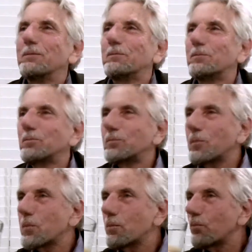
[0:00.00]
They're
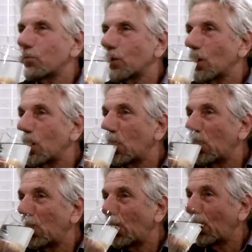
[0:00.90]
working very
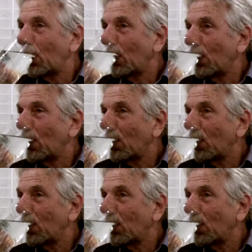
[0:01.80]
hard to prove that